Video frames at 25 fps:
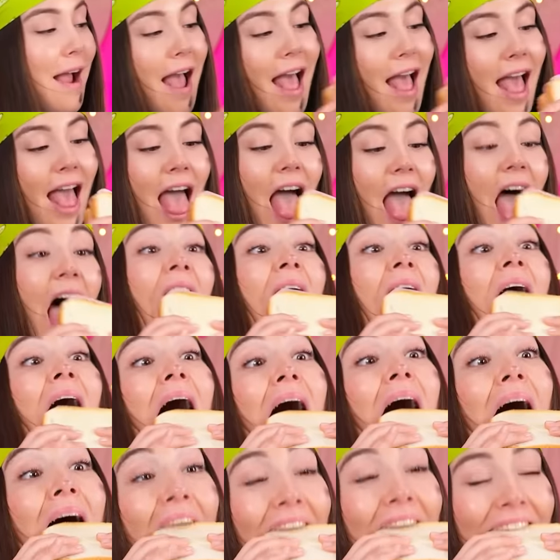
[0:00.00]
this. But
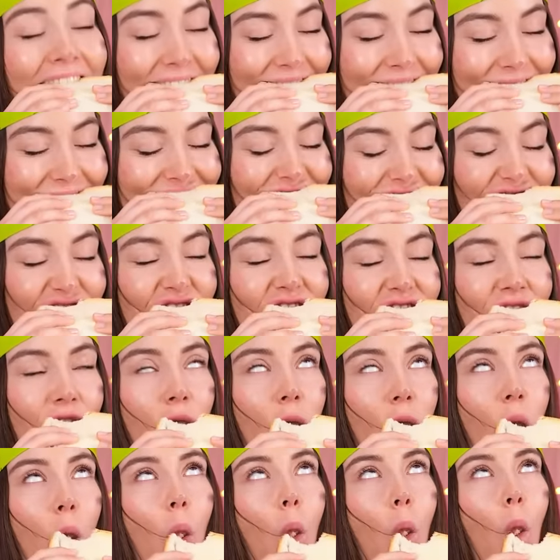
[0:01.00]
first, I need a snack.
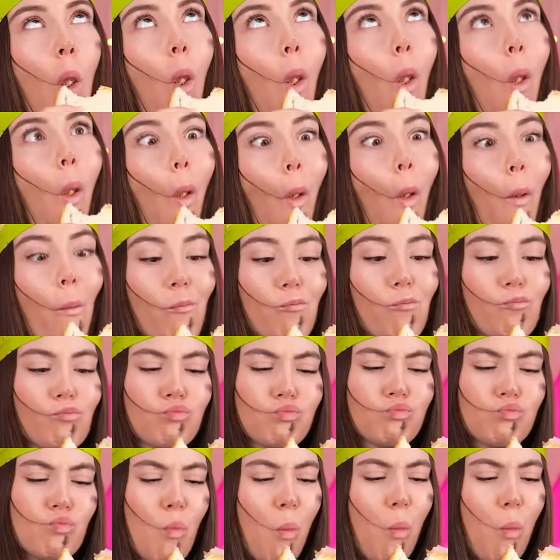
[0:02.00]
That is so